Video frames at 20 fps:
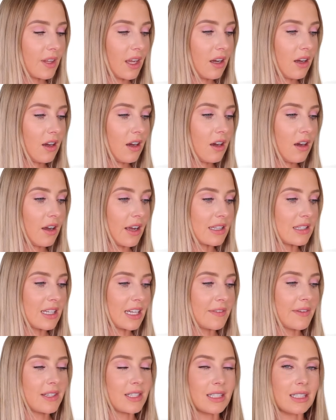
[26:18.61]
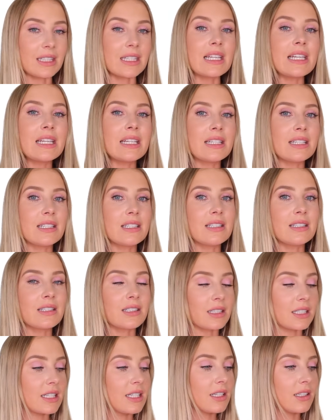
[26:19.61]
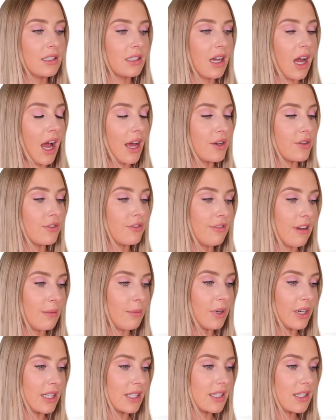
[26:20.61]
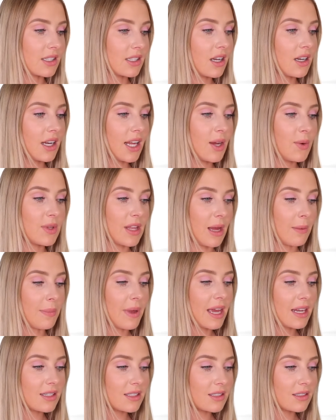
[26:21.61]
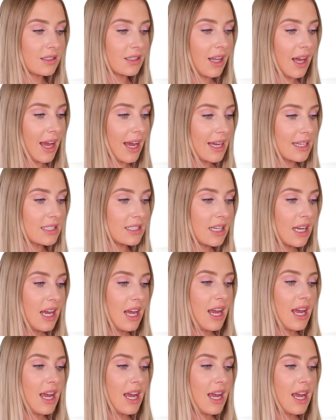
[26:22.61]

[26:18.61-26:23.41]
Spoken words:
Oh, it's like this linen kind of fabric, and it's stunning with our pendant light.